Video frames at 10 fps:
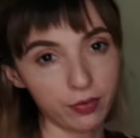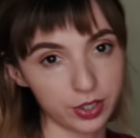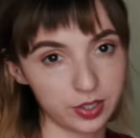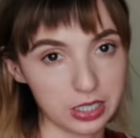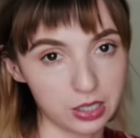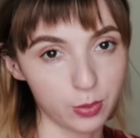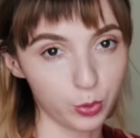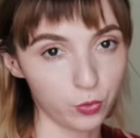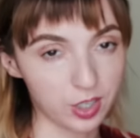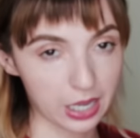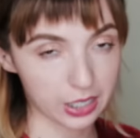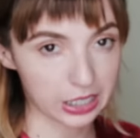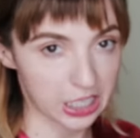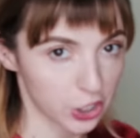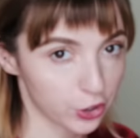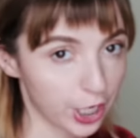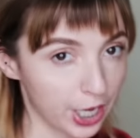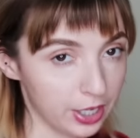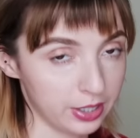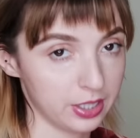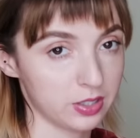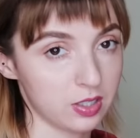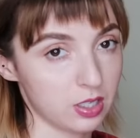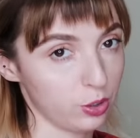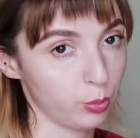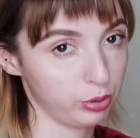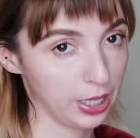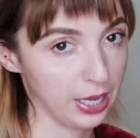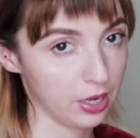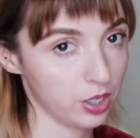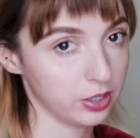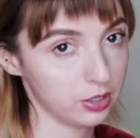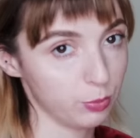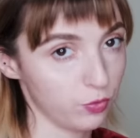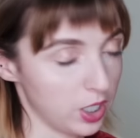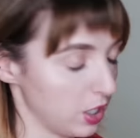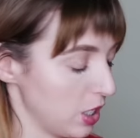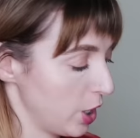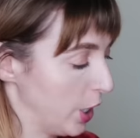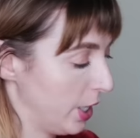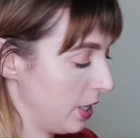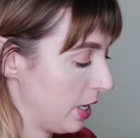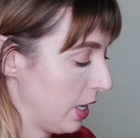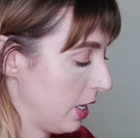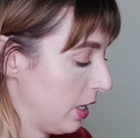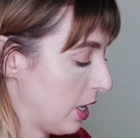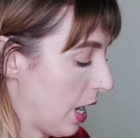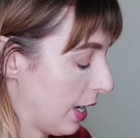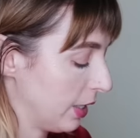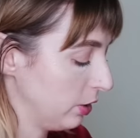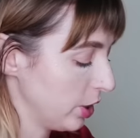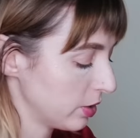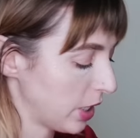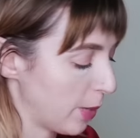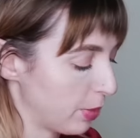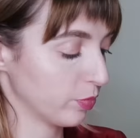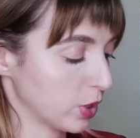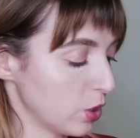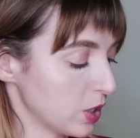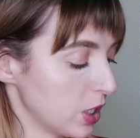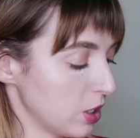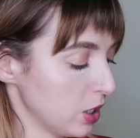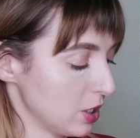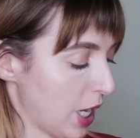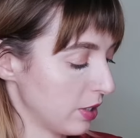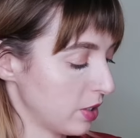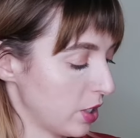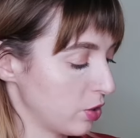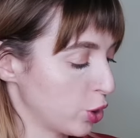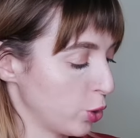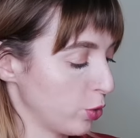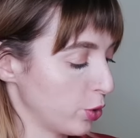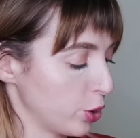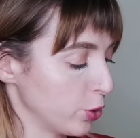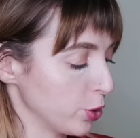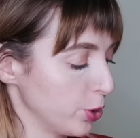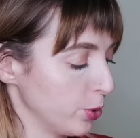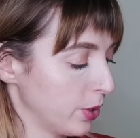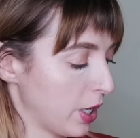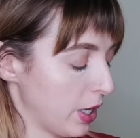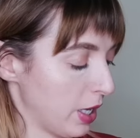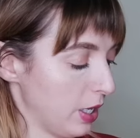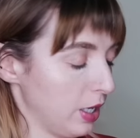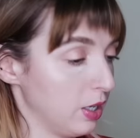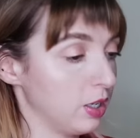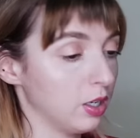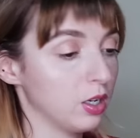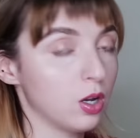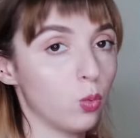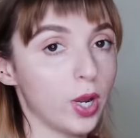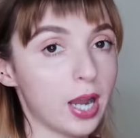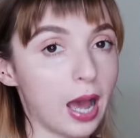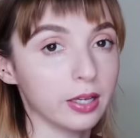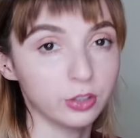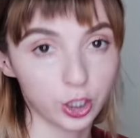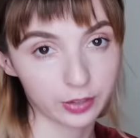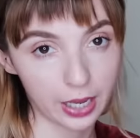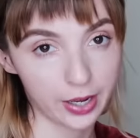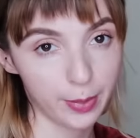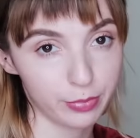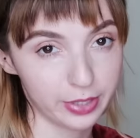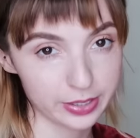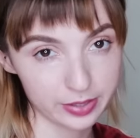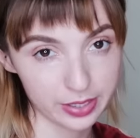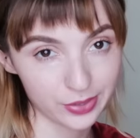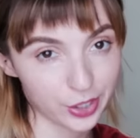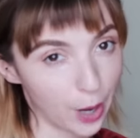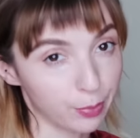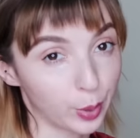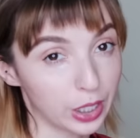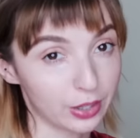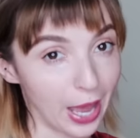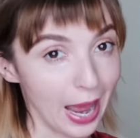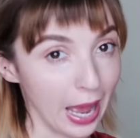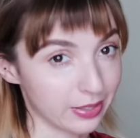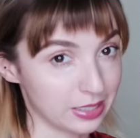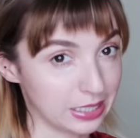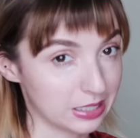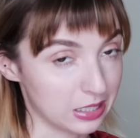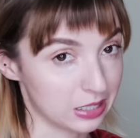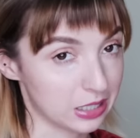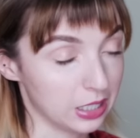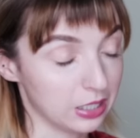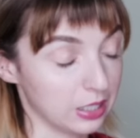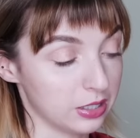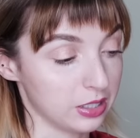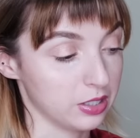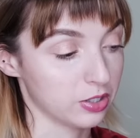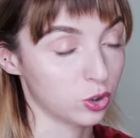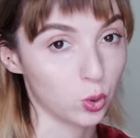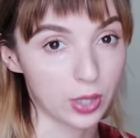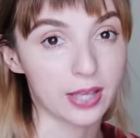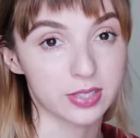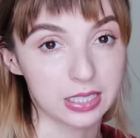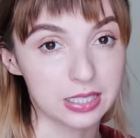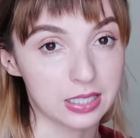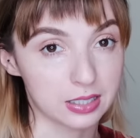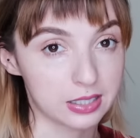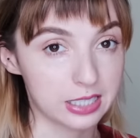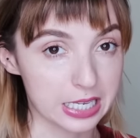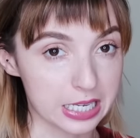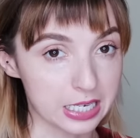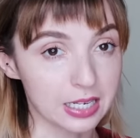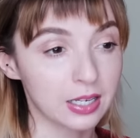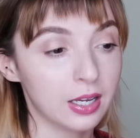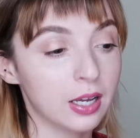ever seen the movie Akira, this is a little play on the movie Akira. And I looked it up you can see the tag says Guru Guru, and when I looked that up, this is a company that hasn't existed since 2016.